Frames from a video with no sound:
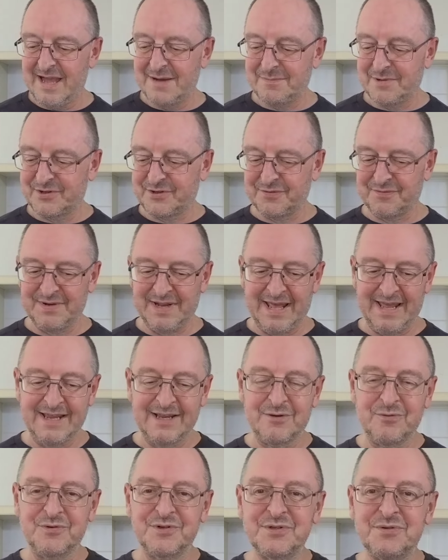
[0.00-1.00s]
how much of an
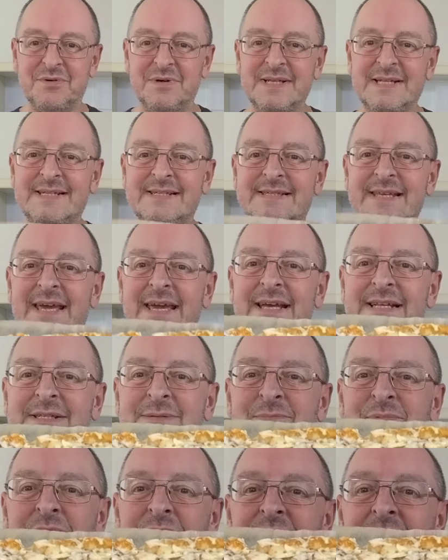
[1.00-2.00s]
angle do I dare to
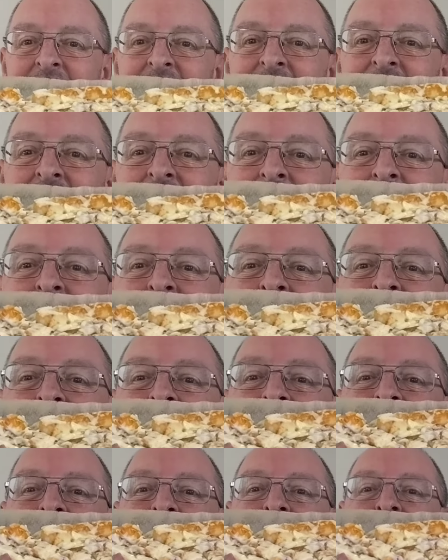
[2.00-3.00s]
put that at?
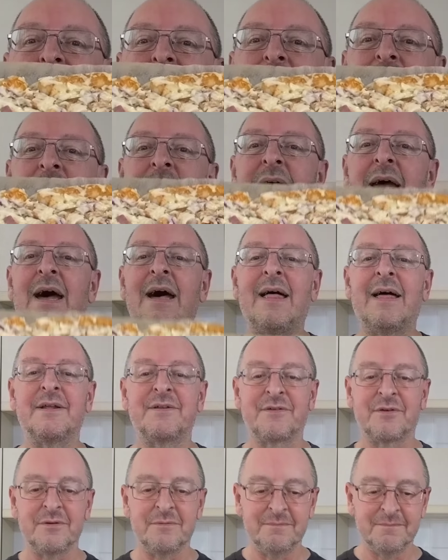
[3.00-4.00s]
Yeah, I
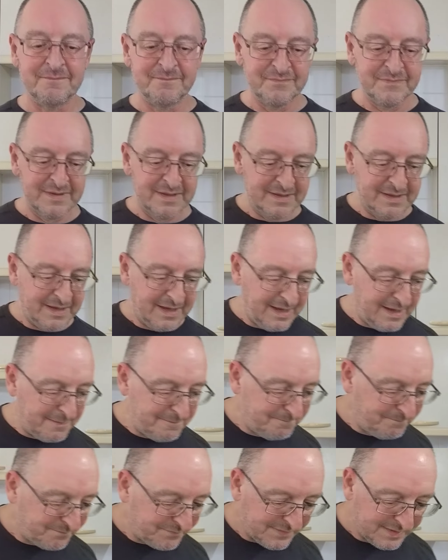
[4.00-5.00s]
do.
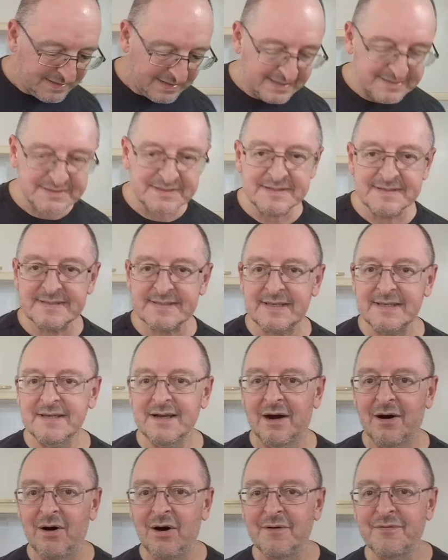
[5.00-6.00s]
Um, as you can see,
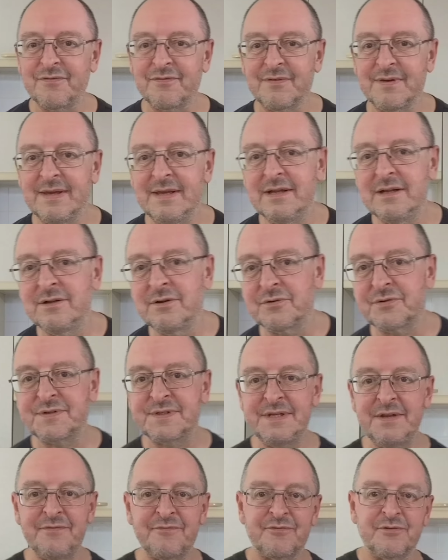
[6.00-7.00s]
half of it looks
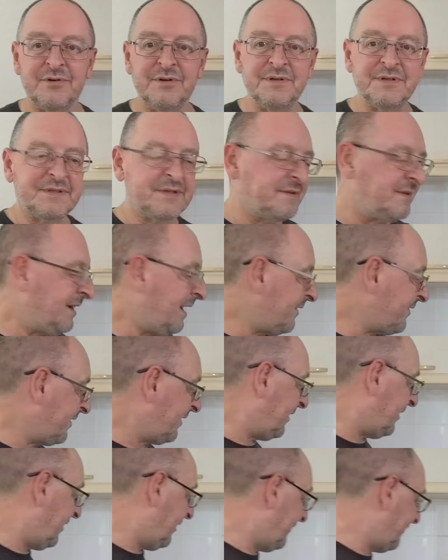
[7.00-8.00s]
different to the other
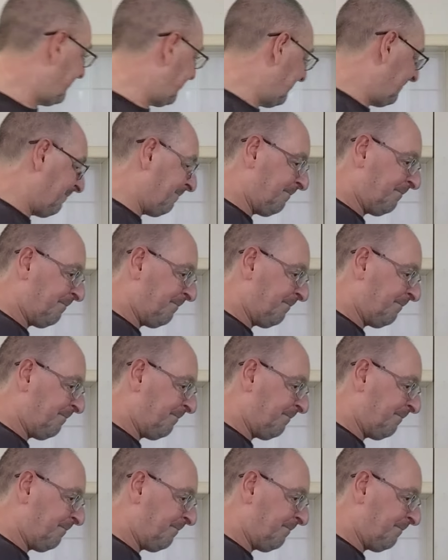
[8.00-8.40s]
half.